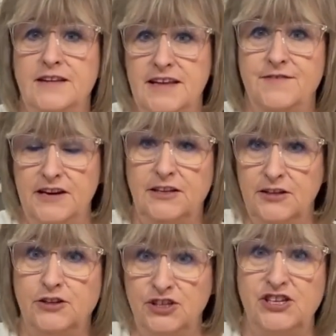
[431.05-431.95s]
give it a
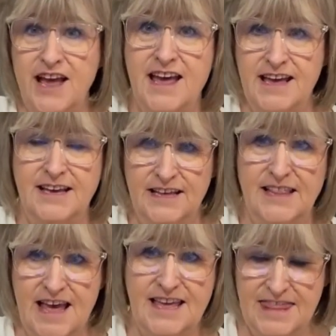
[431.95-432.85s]
little shake
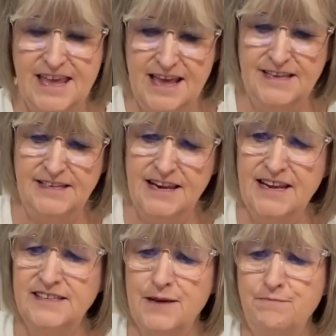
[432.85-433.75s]
like this, and
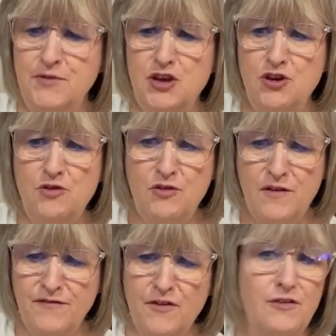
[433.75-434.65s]
it's a
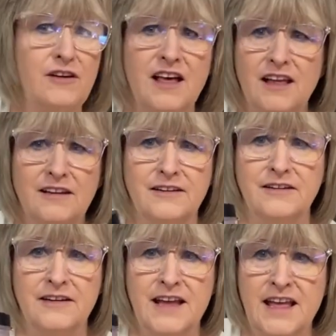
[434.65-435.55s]
beautiful color.